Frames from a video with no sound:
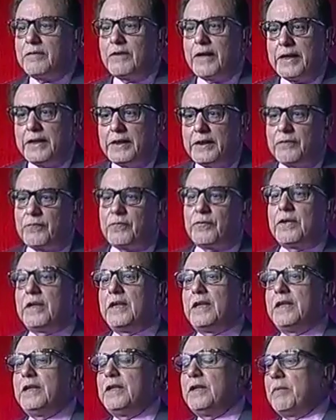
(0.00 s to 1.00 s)
very
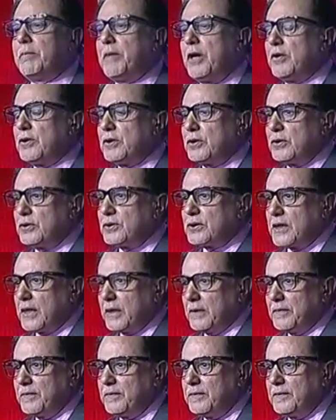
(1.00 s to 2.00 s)
differently about yourself.